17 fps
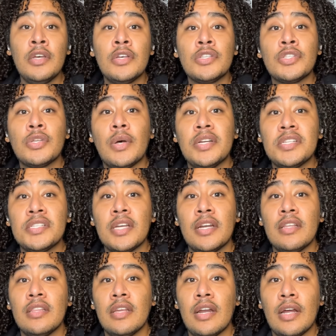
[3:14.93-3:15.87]
So I
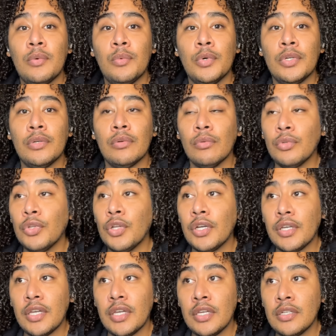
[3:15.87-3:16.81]
decided that I would
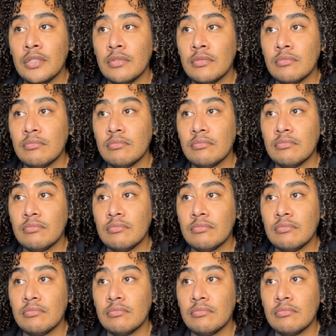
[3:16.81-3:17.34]
look in,